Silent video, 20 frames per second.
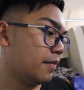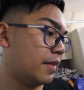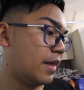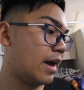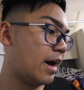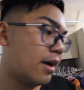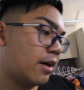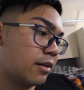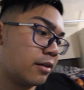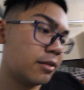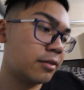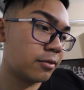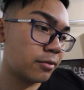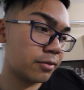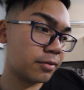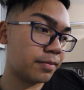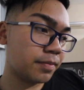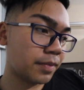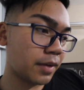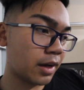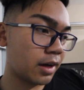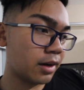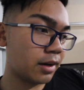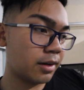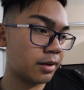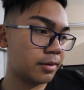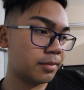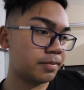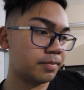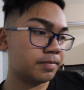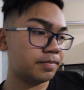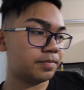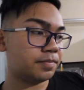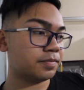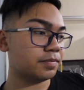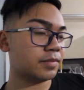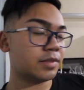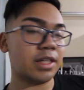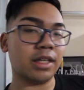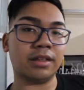That um,
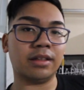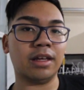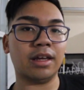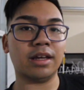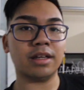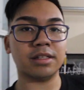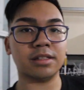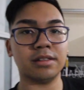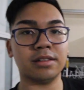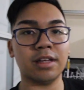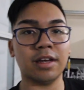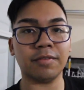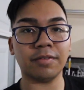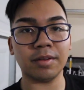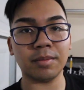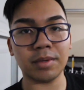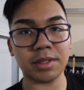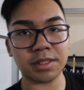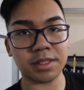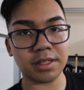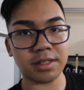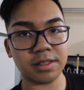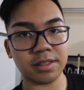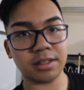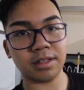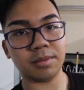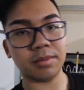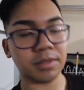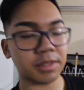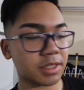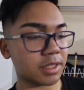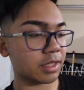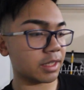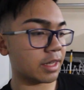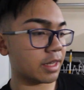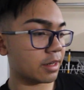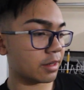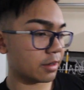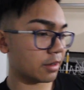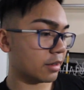technique is definitely much easier and much
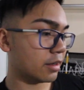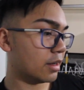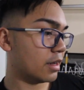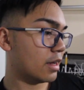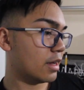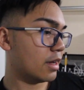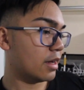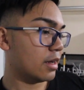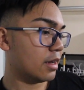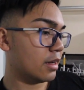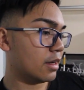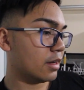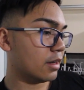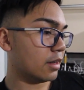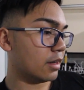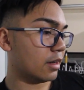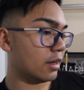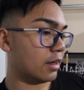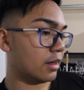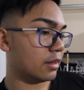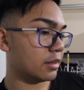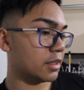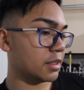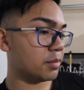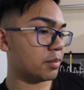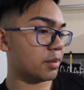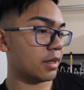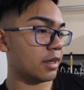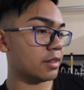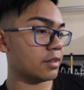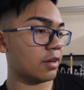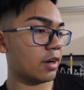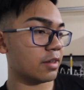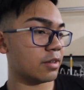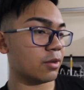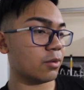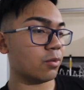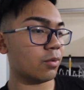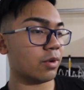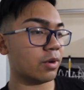cleaner uh, just because you don't
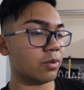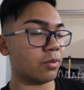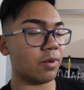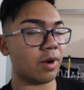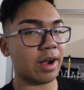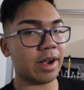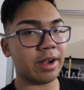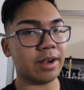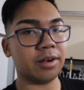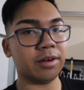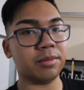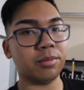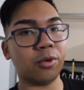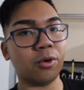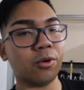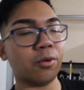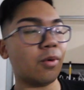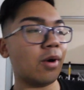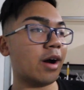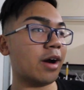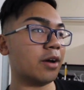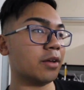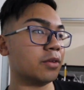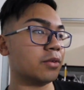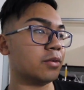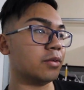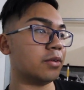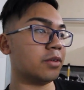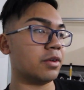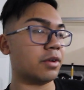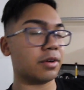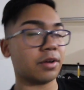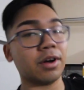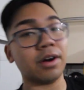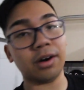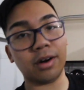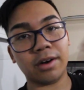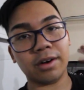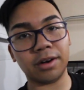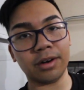have to run wire, more wire through your
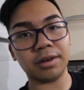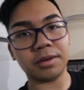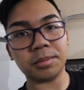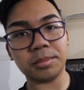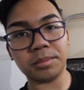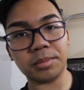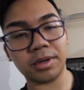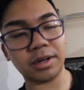car.